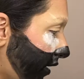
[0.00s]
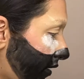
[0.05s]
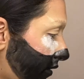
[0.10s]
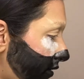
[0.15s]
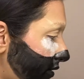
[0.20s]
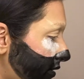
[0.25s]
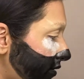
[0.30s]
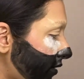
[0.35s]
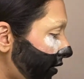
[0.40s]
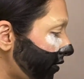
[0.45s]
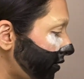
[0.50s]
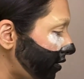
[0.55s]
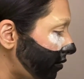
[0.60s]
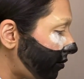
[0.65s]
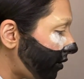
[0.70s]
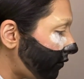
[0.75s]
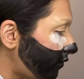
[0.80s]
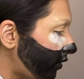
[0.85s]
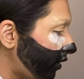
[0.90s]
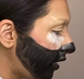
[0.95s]
Anastasia
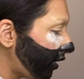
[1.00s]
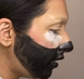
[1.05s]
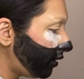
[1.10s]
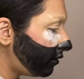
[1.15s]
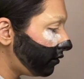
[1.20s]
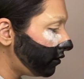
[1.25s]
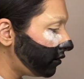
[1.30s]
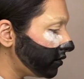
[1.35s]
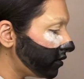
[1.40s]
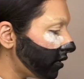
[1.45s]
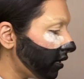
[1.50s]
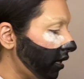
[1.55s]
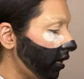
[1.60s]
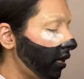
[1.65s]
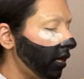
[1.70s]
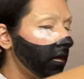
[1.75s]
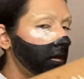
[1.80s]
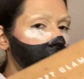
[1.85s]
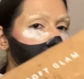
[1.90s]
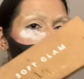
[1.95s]
Beverly Hills
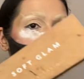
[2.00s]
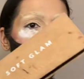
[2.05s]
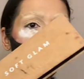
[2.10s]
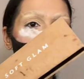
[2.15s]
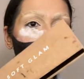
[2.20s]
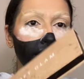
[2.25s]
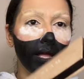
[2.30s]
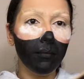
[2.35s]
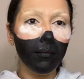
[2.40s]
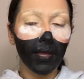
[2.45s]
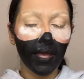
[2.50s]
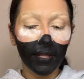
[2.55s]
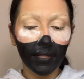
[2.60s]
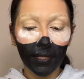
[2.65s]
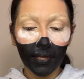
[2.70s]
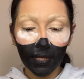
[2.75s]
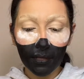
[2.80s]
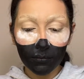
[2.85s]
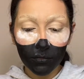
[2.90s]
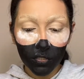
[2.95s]
Soft Glam palette,
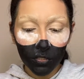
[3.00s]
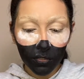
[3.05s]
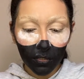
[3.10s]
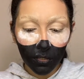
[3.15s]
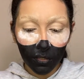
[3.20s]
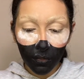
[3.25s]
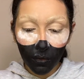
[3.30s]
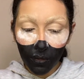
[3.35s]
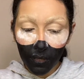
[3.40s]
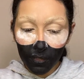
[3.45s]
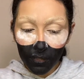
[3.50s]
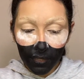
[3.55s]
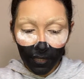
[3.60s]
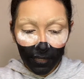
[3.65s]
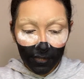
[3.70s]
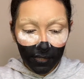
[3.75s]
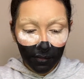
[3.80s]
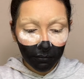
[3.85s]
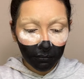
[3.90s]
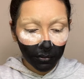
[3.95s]
and I'm just going to go ahead and
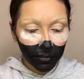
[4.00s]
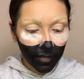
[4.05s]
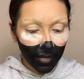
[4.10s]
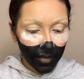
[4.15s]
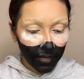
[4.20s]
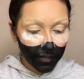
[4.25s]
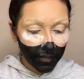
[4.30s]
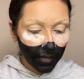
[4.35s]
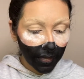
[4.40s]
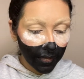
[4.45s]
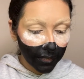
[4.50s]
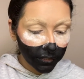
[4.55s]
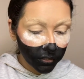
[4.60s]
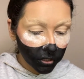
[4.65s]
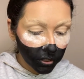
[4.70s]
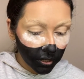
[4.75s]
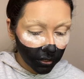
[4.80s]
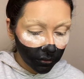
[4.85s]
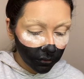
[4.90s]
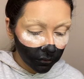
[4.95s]
get some black
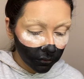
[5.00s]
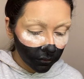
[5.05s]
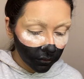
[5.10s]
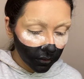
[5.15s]
eyeshadow